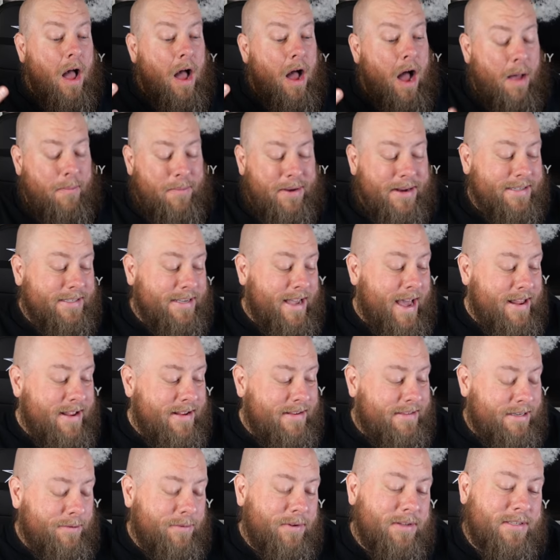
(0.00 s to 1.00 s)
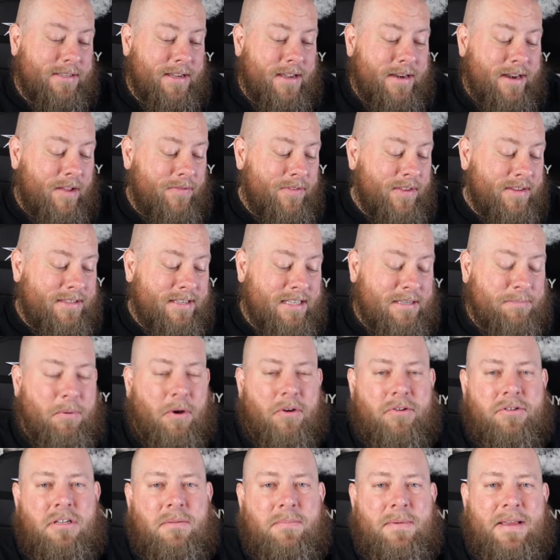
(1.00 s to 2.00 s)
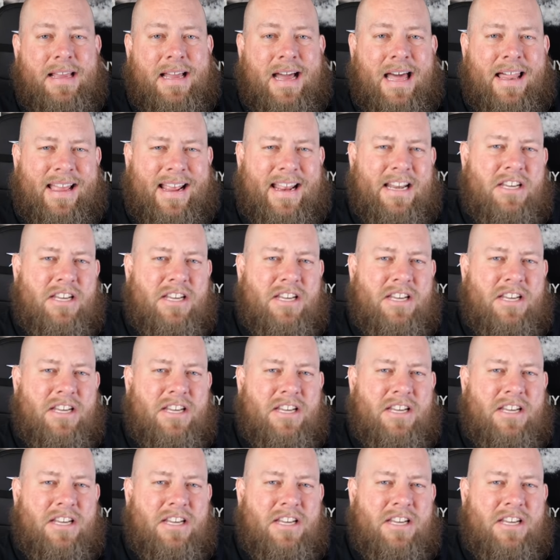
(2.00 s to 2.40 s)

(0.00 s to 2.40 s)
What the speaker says: I'm excited to see what's in here. This is supposed to be kind